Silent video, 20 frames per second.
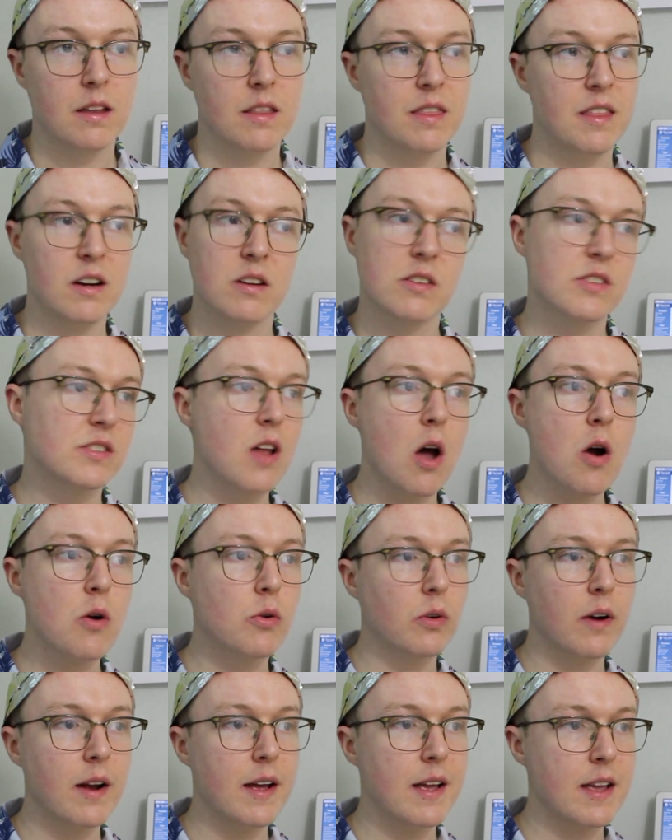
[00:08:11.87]
There is no
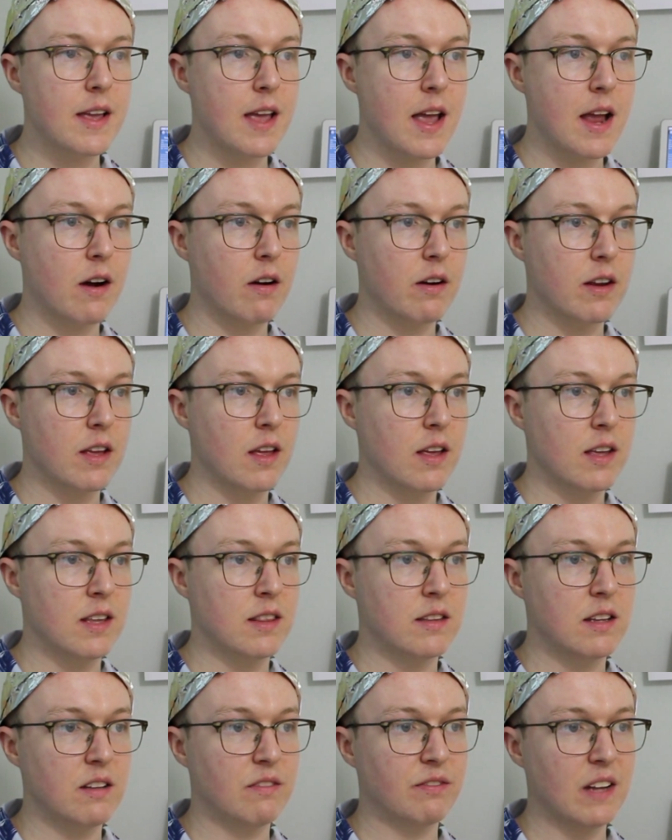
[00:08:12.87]
grey area
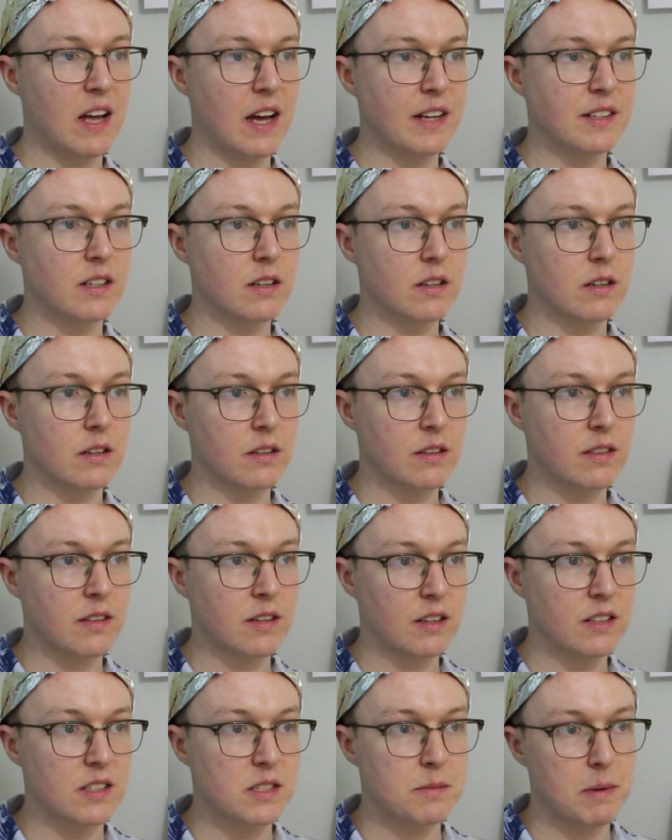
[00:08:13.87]
in the flat Earth
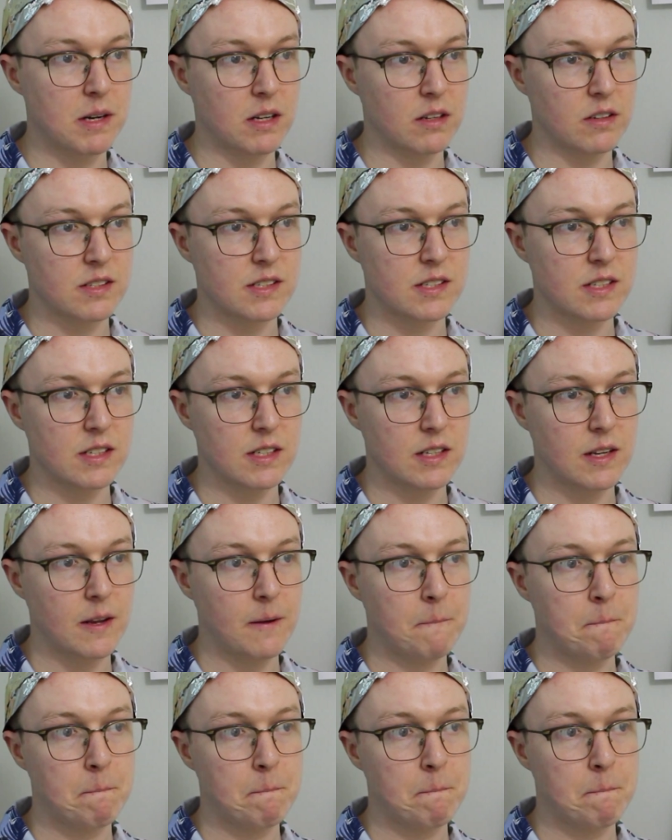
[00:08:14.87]
conspiracy.